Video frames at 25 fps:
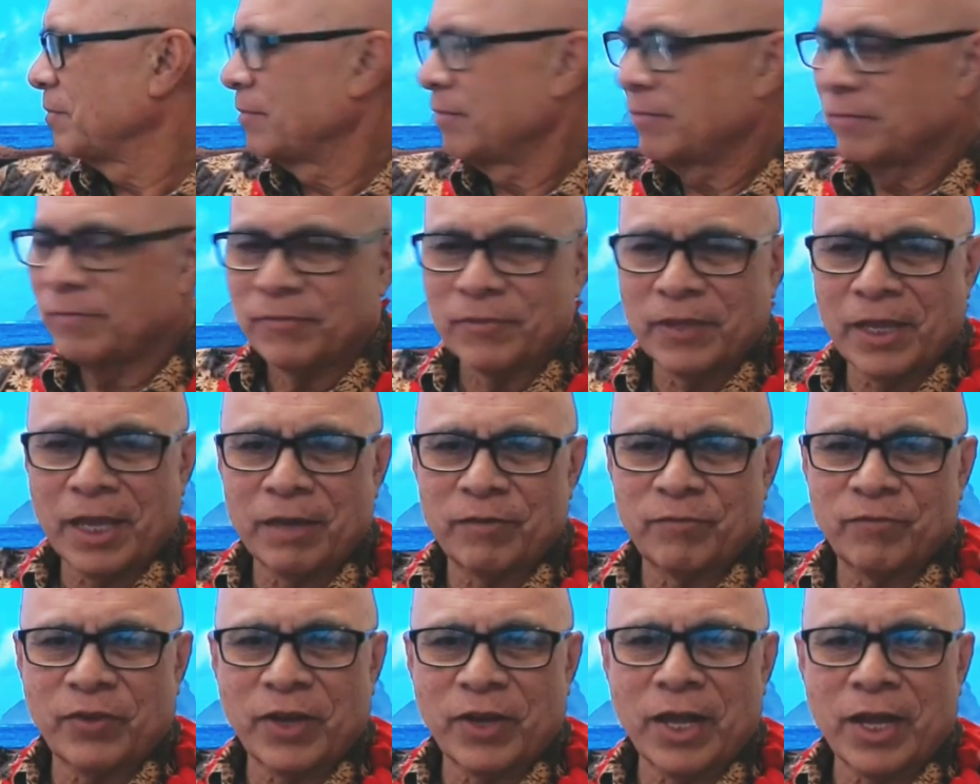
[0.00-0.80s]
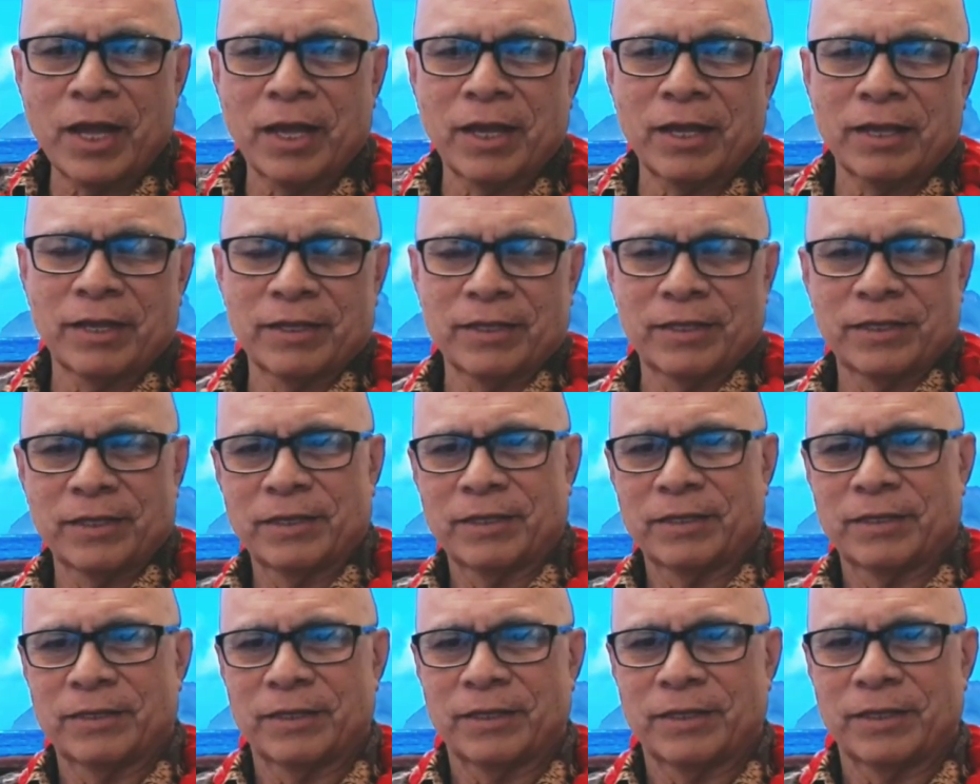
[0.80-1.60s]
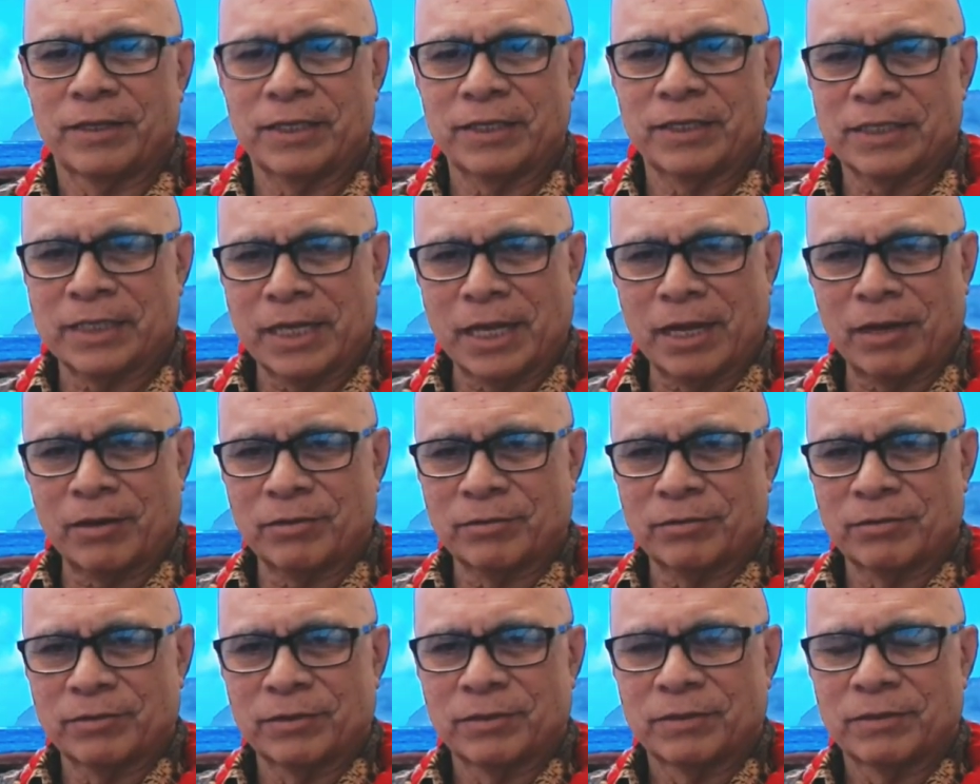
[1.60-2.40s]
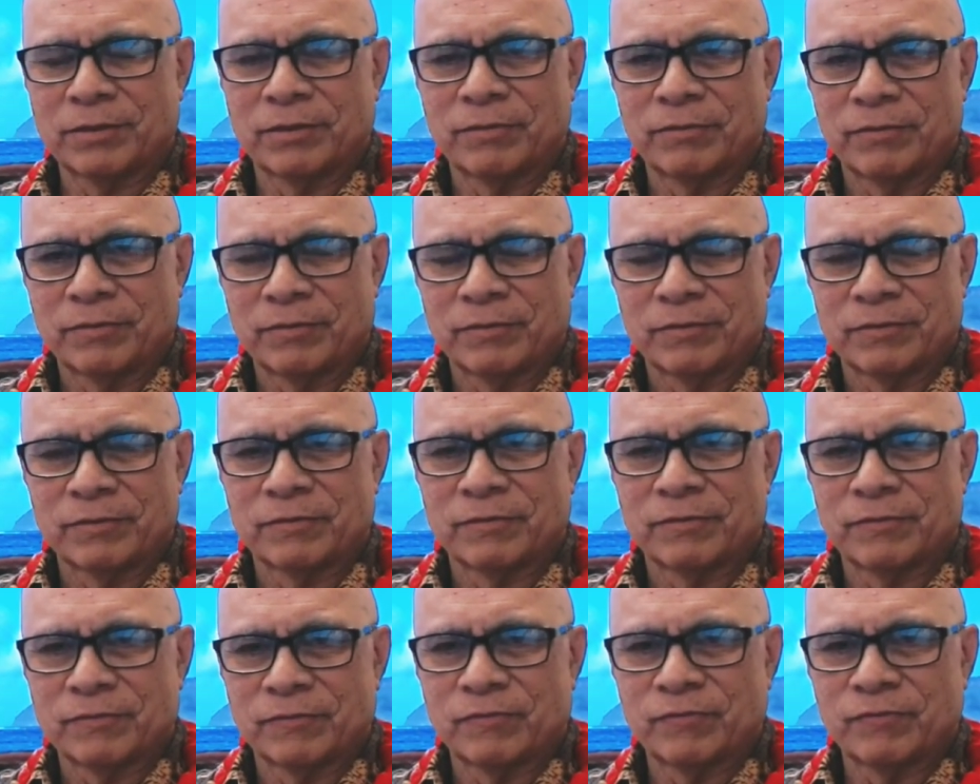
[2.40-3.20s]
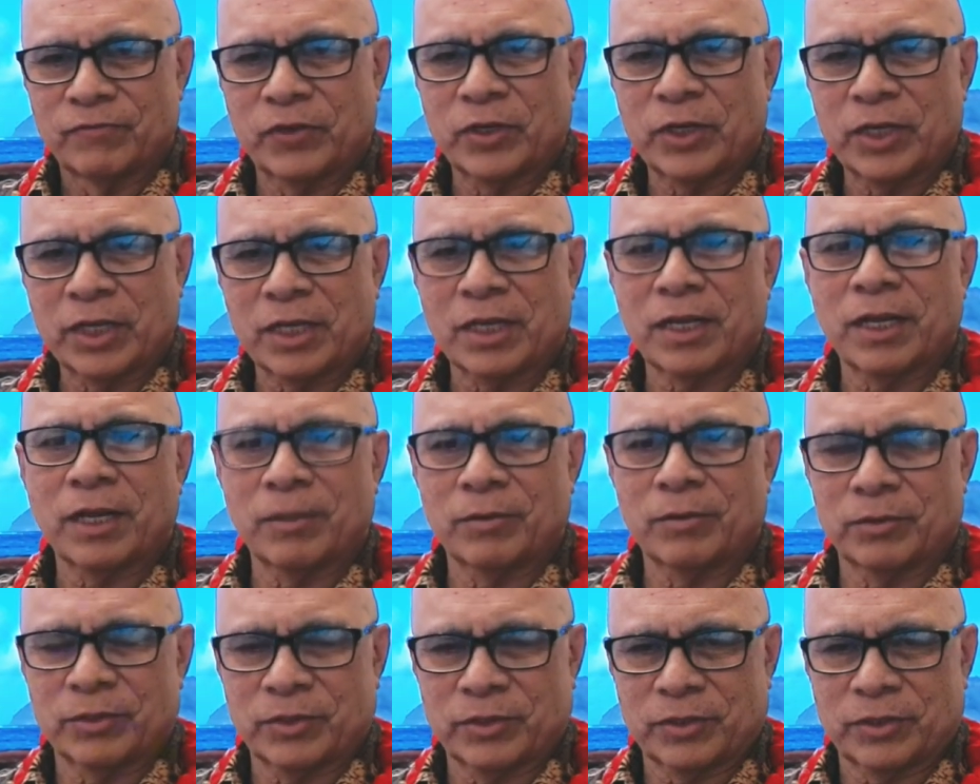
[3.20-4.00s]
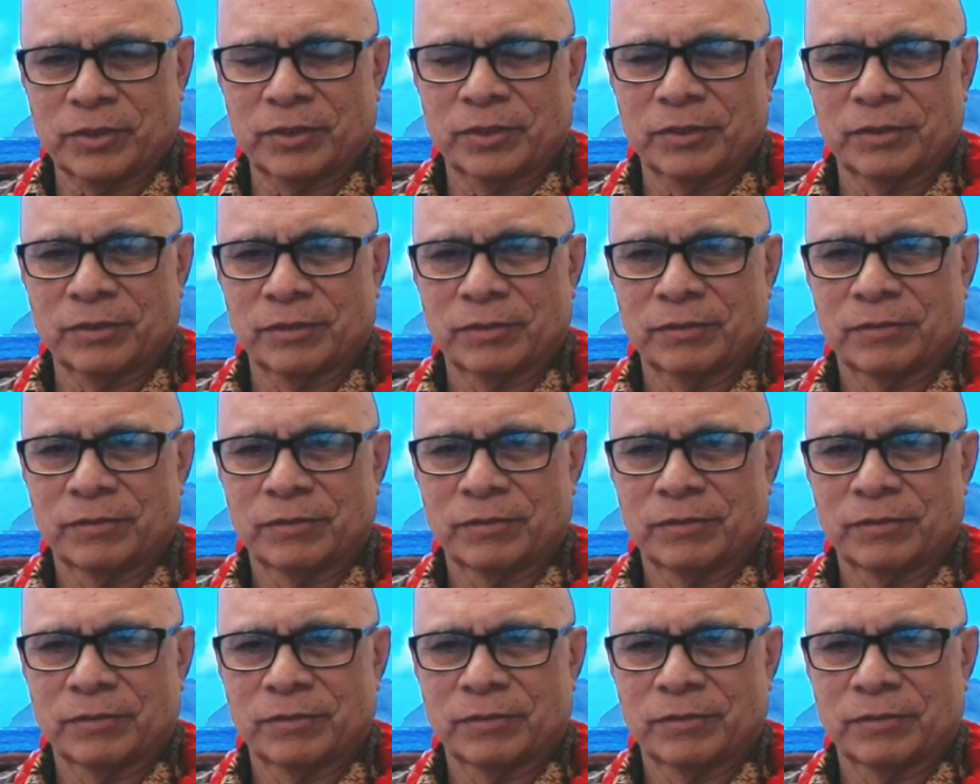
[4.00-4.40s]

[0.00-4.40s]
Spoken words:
that va is now very close,